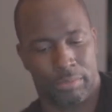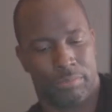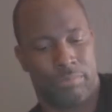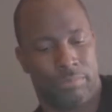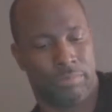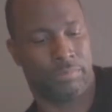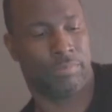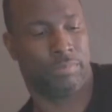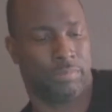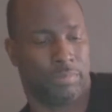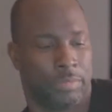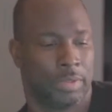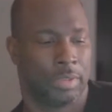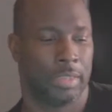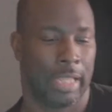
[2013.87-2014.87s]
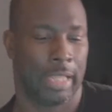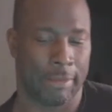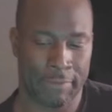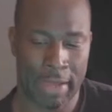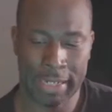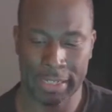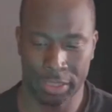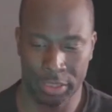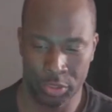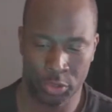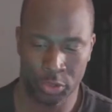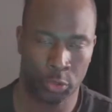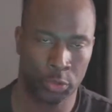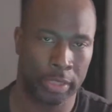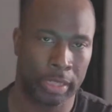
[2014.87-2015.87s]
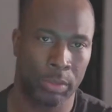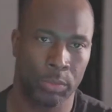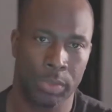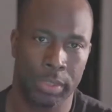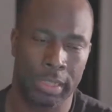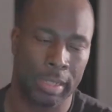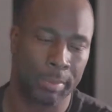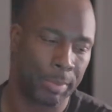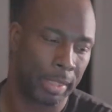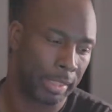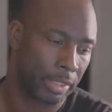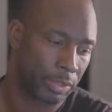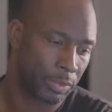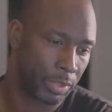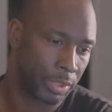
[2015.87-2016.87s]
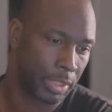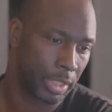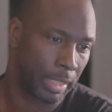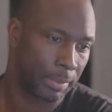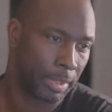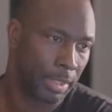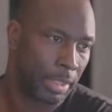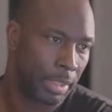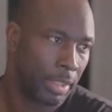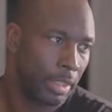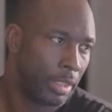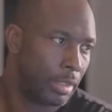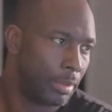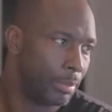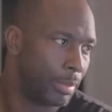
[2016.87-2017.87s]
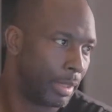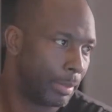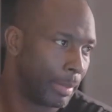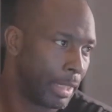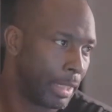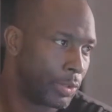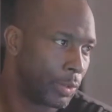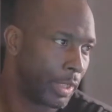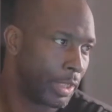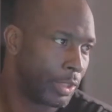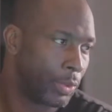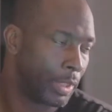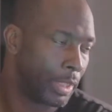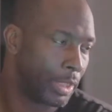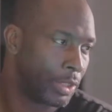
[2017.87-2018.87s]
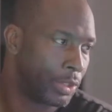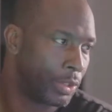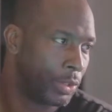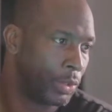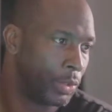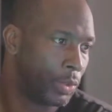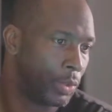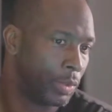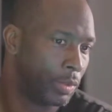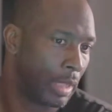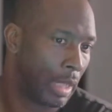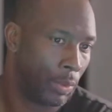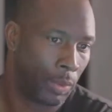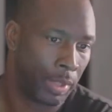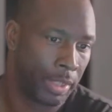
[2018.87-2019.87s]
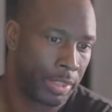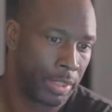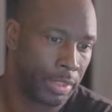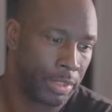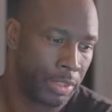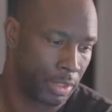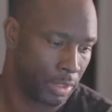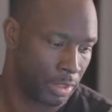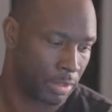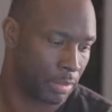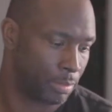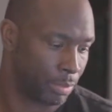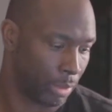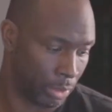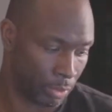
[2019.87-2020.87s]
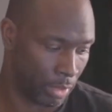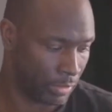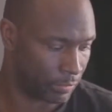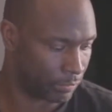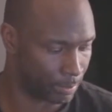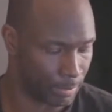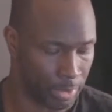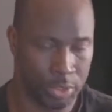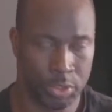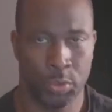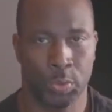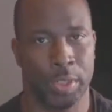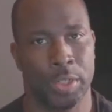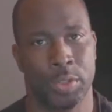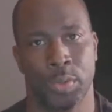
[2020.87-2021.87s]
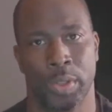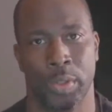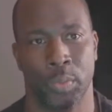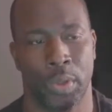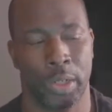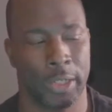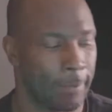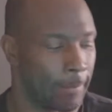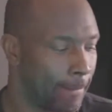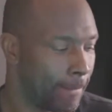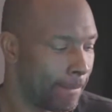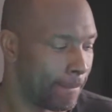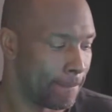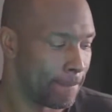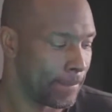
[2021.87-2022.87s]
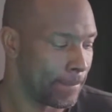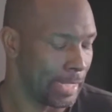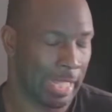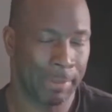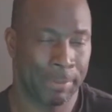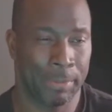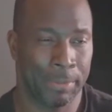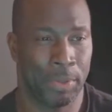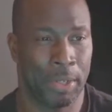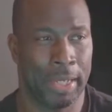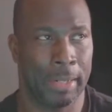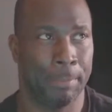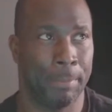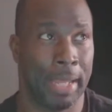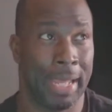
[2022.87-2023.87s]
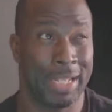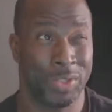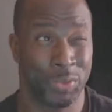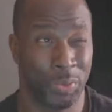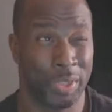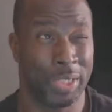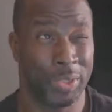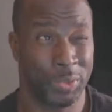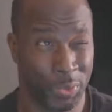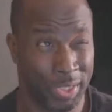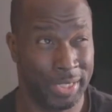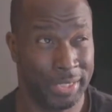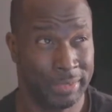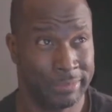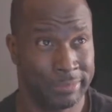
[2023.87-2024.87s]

if I can control it, I wouldn't hop back into a job. But my 2022, I wanted to just progress from this 2021. A lot of people had a bad 2020,